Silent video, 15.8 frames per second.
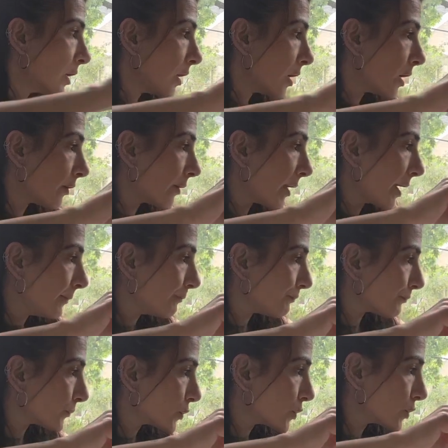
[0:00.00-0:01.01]
All right,
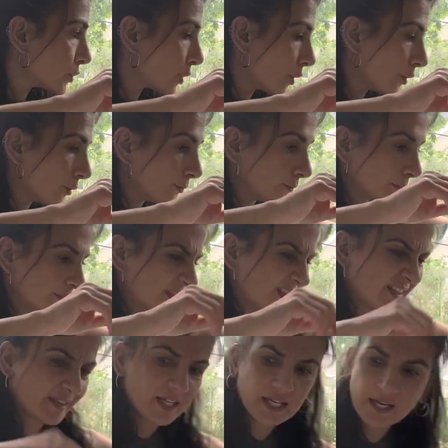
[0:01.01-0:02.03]
so let me
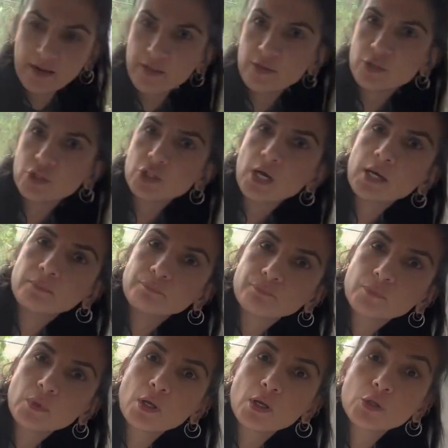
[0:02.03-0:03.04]
get that out of the shot.
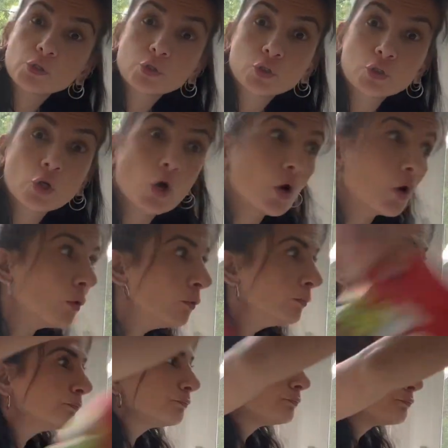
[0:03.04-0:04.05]

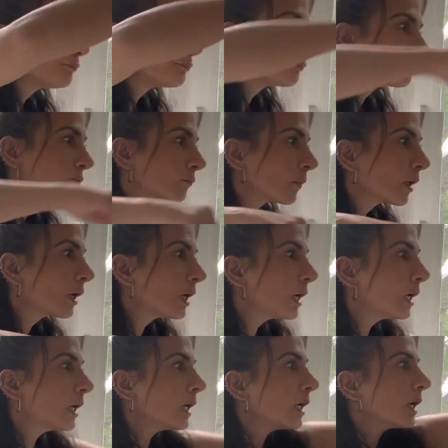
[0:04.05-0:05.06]
So I
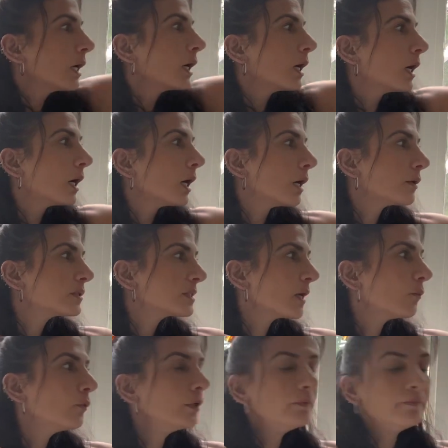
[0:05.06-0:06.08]
was
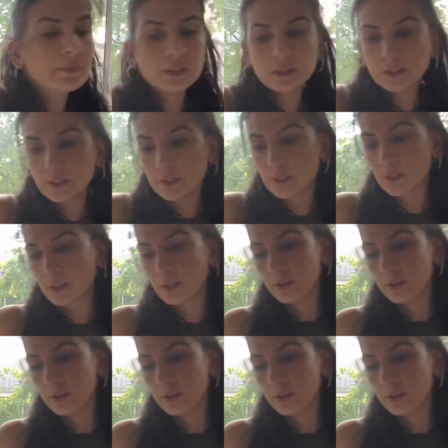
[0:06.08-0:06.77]
at Woodman's